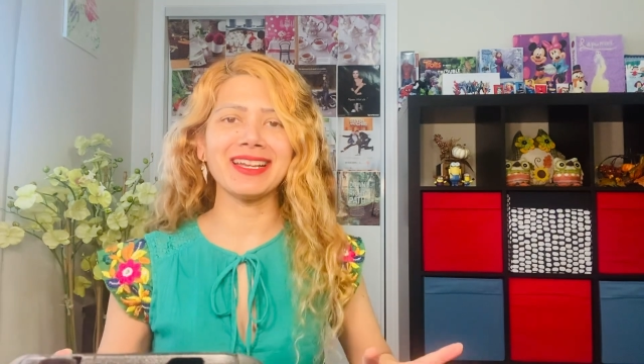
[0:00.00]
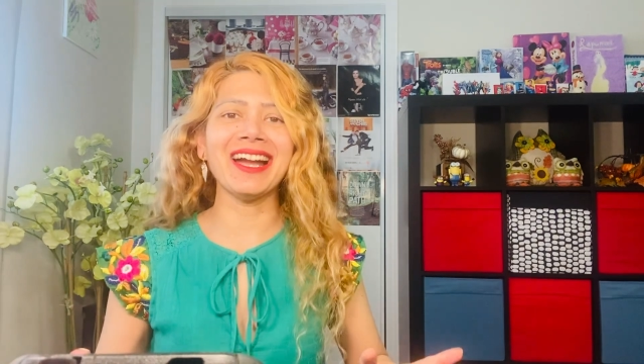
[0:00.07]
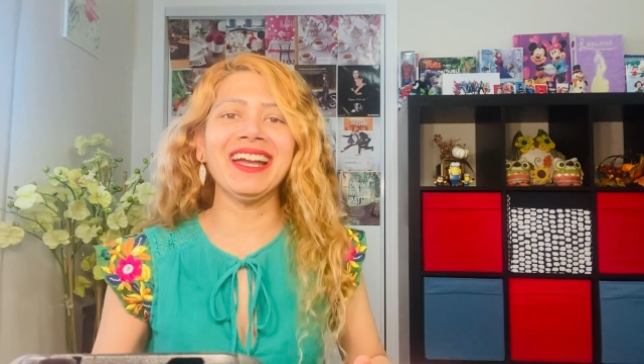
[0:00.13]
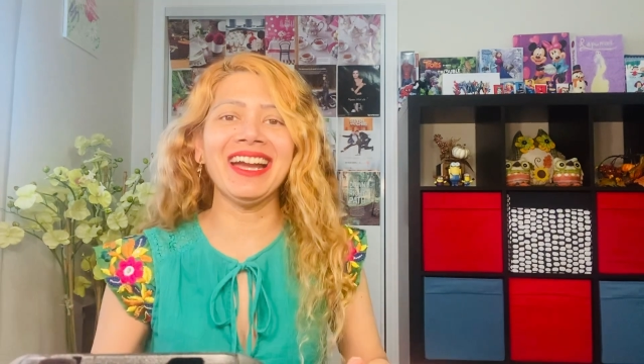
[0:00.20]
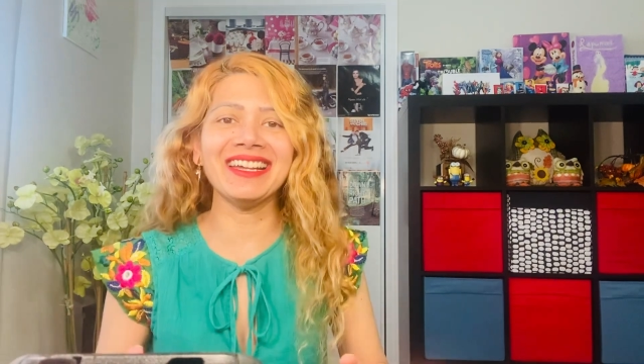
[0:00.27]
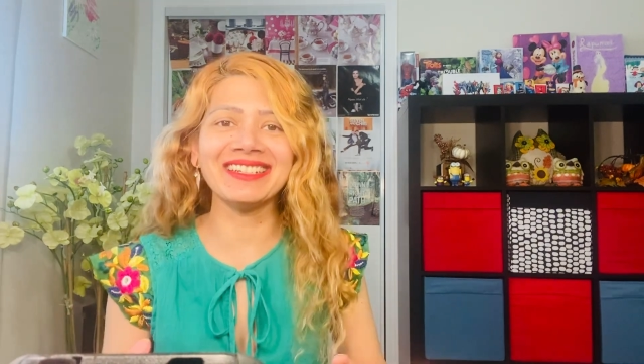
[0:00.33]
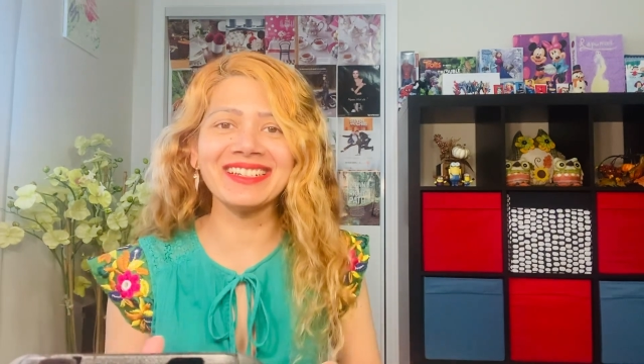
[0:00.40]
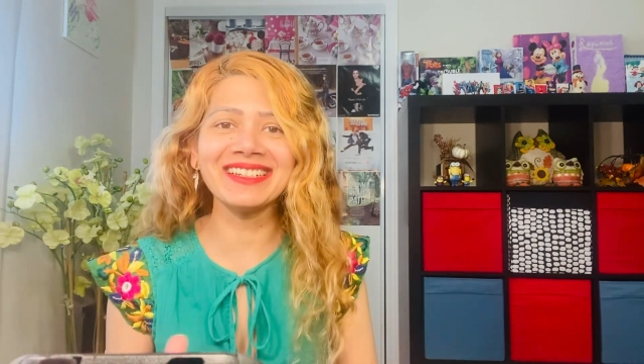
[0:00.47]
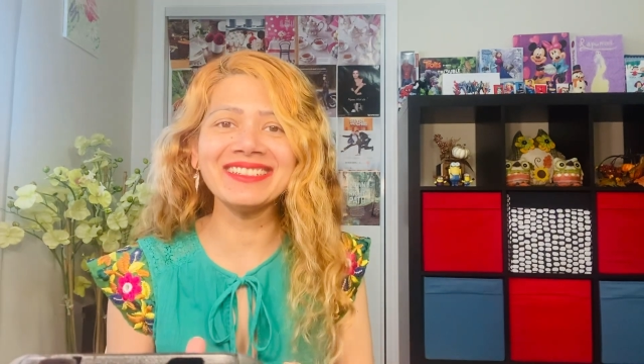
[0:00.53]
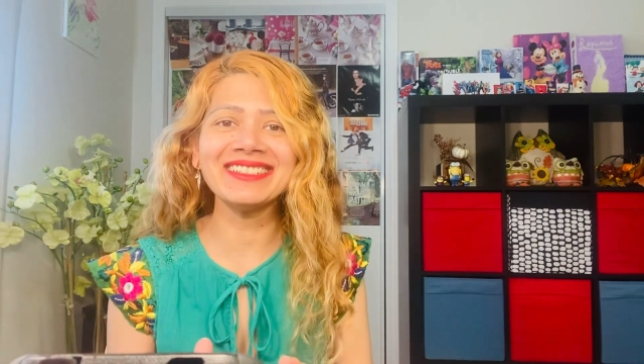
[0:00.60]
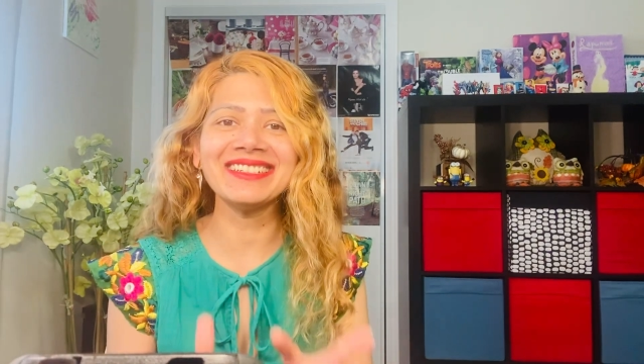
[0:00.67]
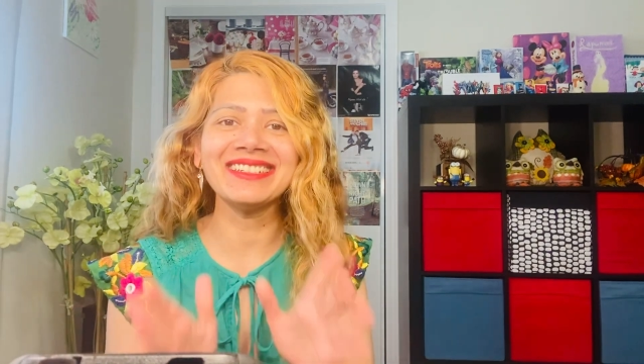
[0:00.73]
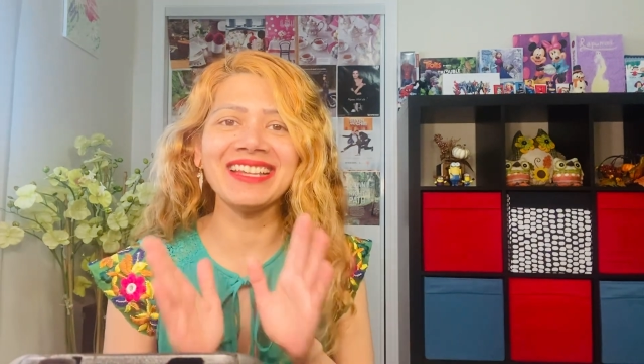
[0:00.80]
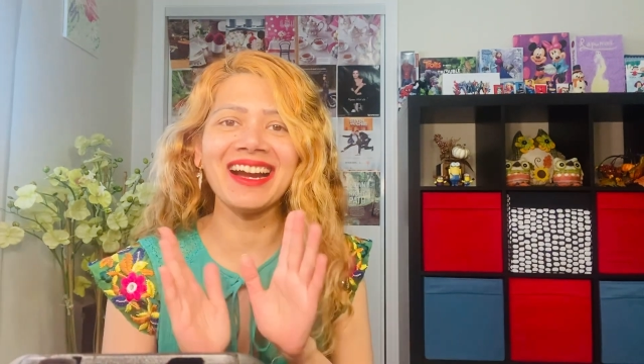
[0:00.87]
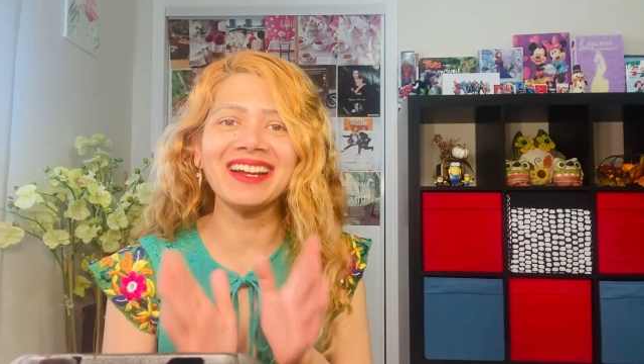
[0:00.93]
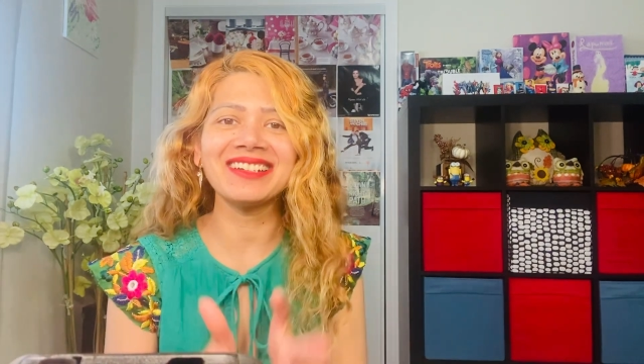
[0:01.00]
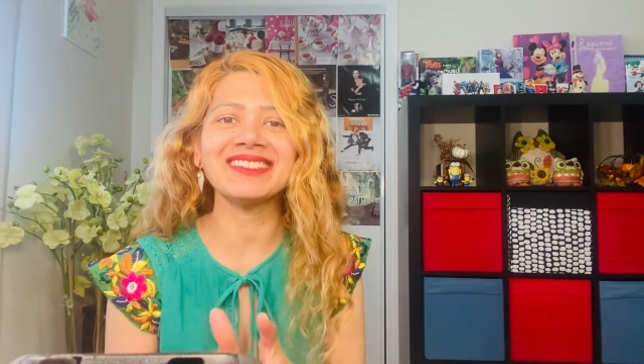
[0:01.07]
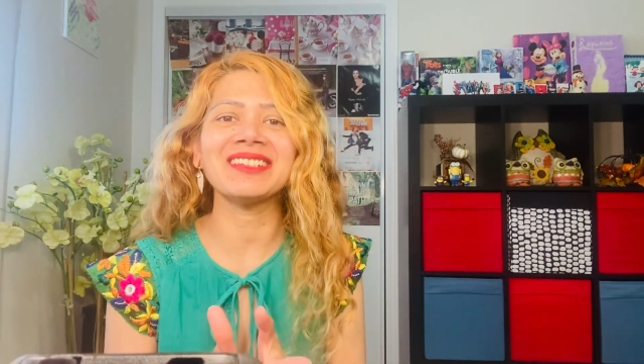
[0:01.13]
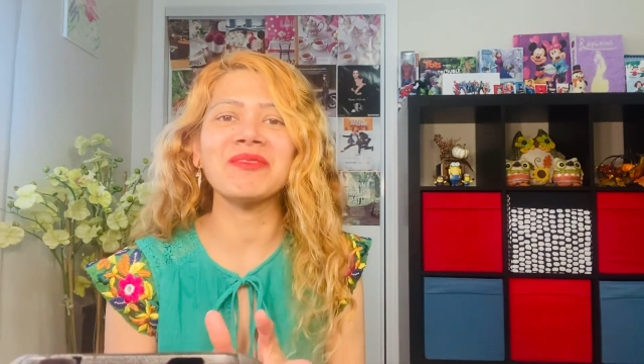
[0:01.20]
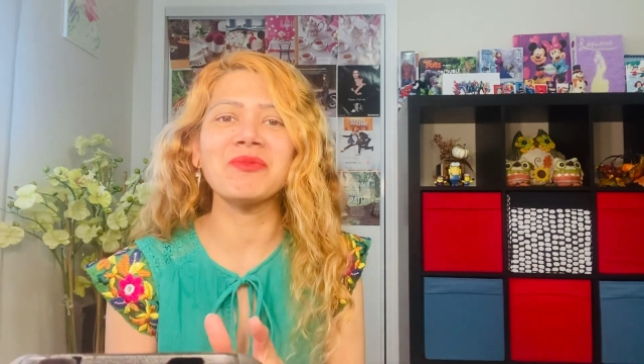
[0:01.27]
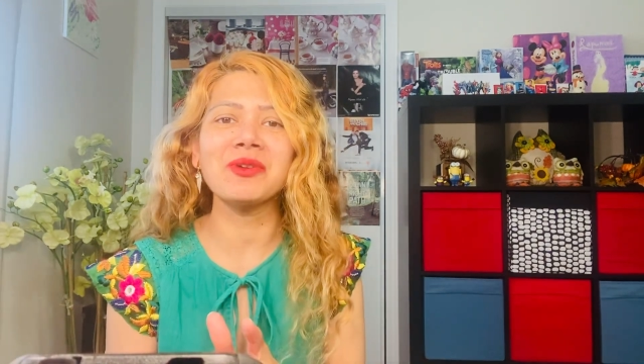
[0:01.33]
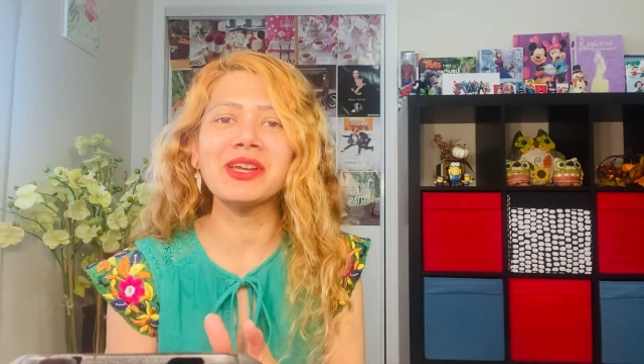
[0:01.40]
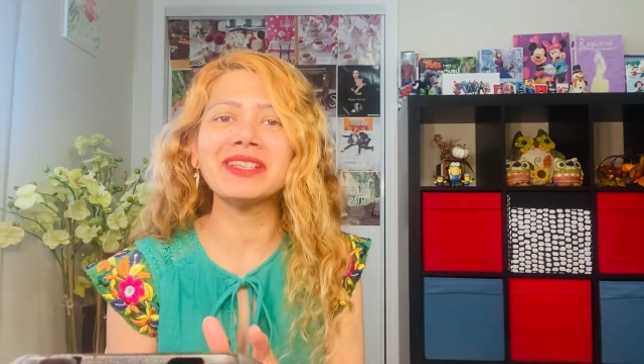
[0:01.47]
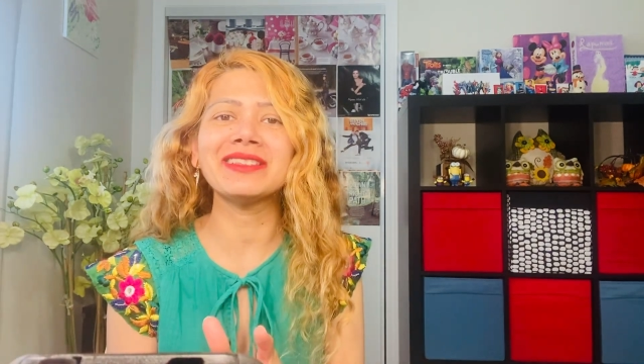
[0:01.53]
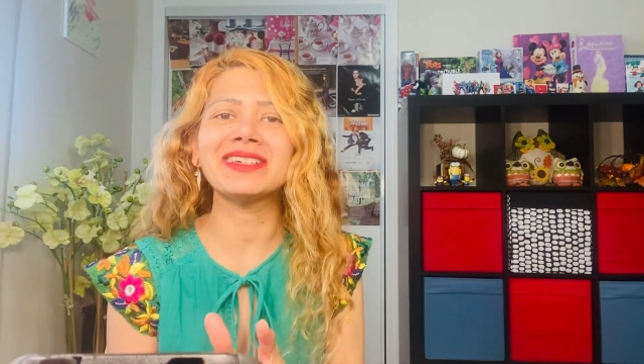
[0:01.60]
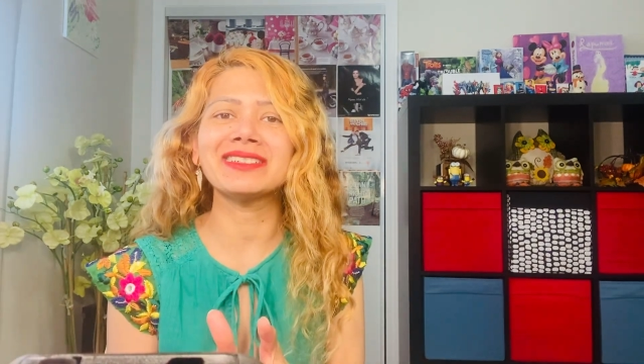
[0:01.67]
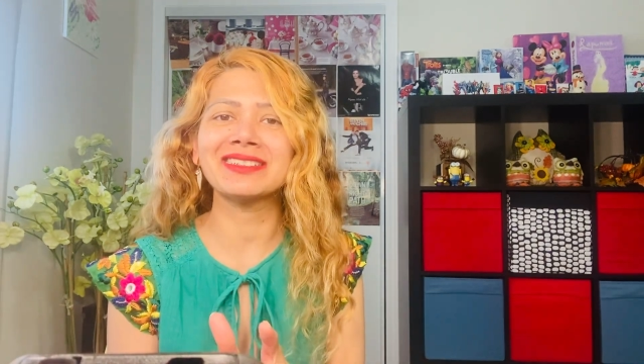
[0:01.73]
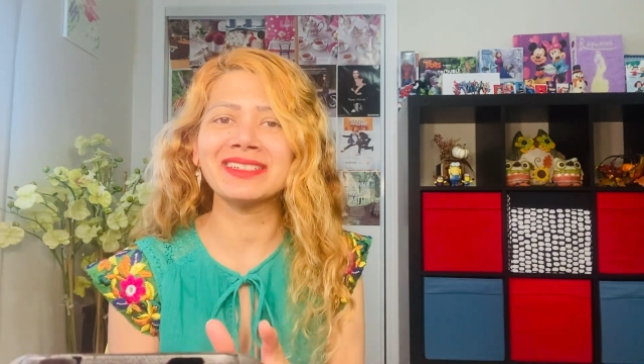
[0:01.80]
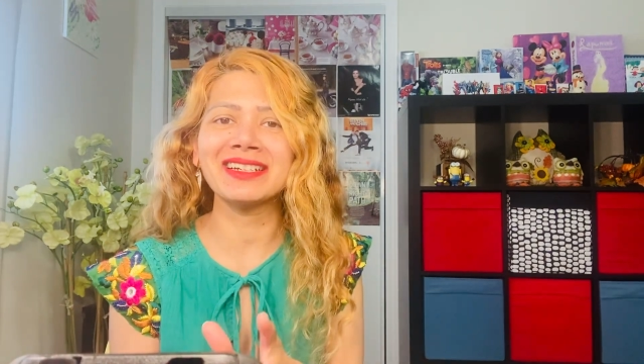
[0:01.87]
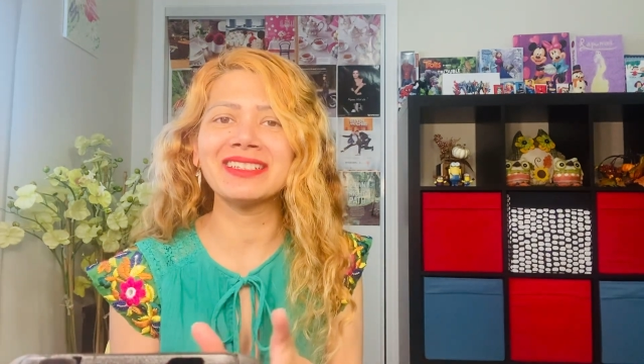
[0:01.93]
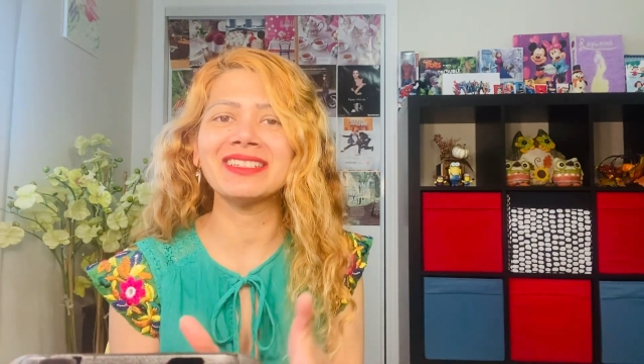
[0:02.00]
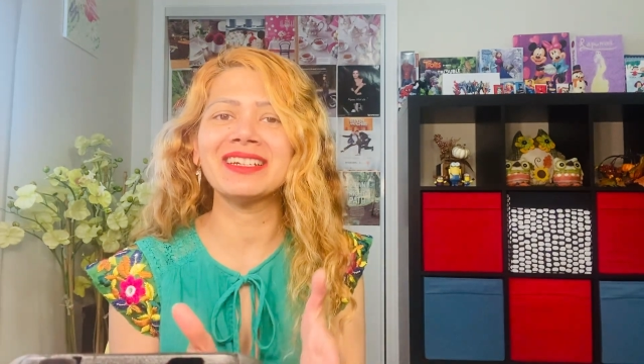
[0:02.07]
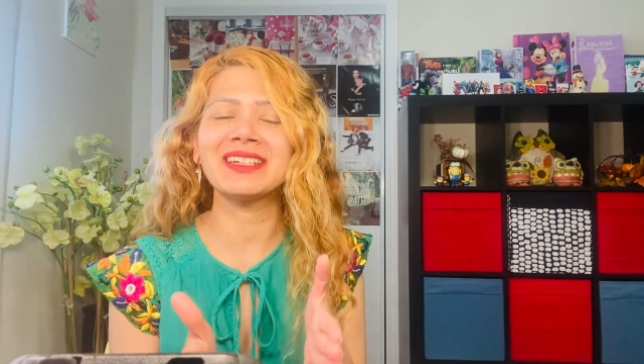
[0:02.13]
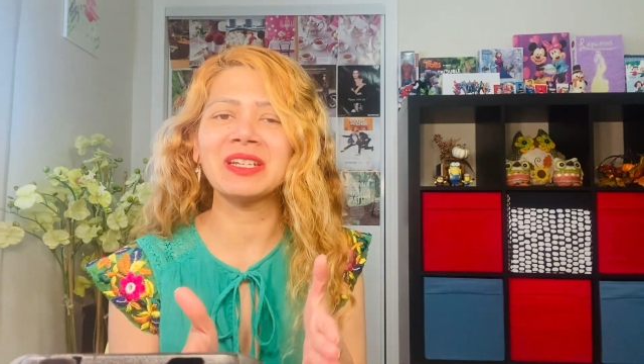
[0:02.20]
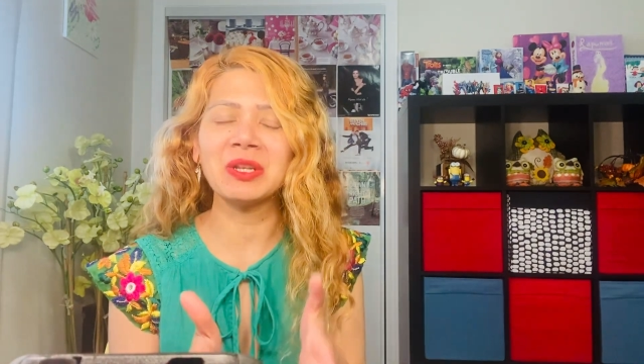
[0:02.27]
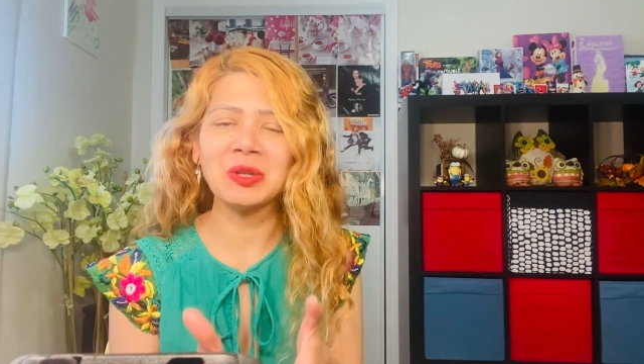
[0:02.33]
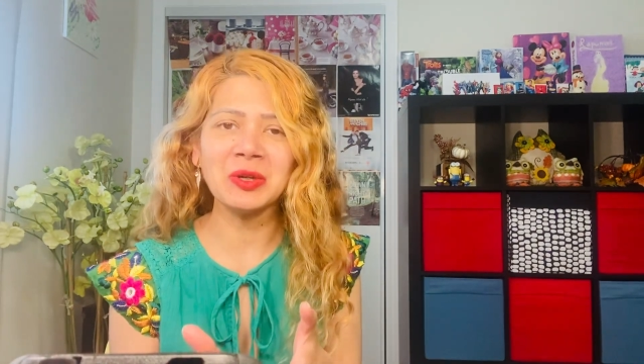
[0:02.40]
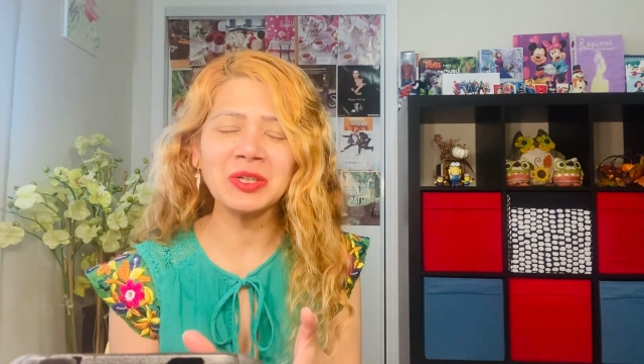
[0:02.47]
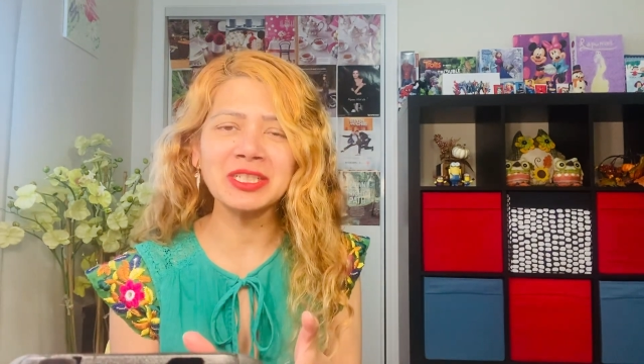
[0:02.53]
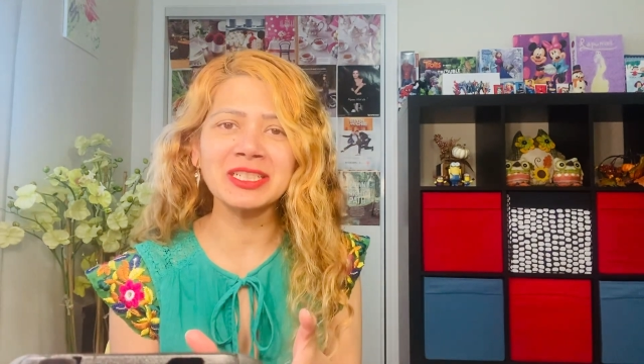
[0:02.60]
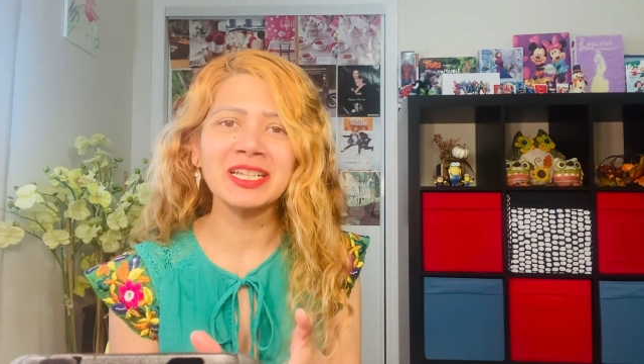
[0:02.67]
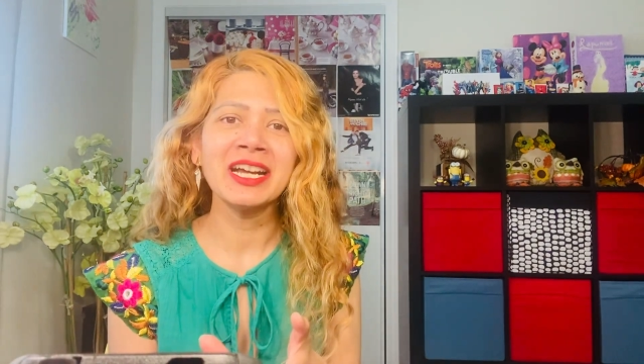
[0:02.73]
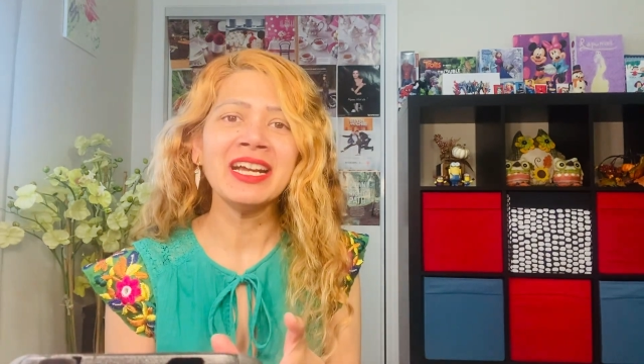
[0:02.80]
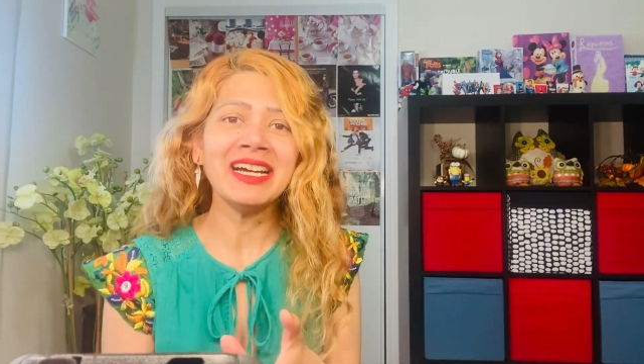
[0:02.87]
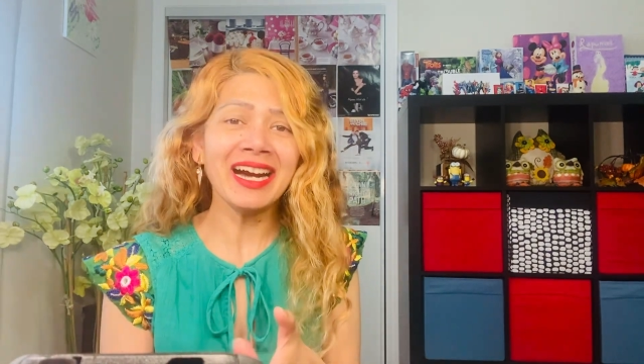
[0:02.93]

I really liked the way the trailer looked.